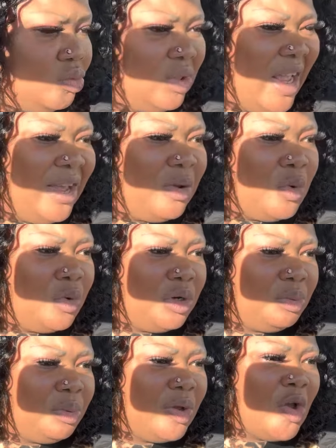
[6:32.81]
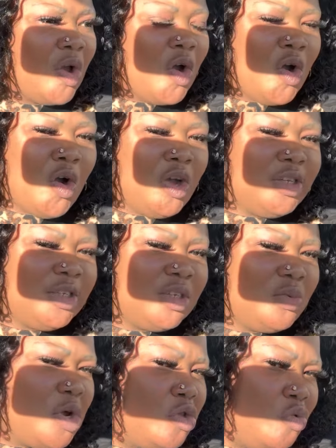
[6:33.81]
now go reap all the
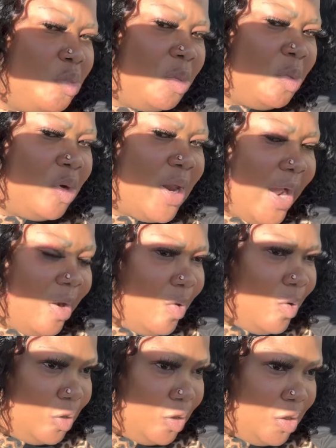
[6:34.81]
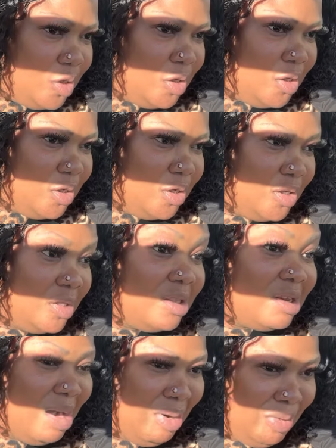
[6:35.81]
thing we do people like us
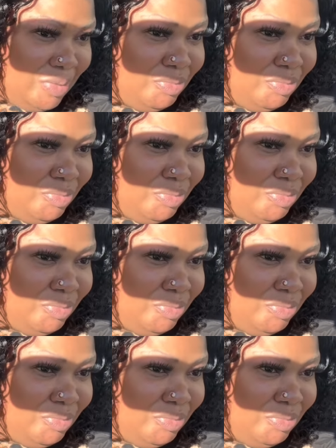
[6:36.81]
now.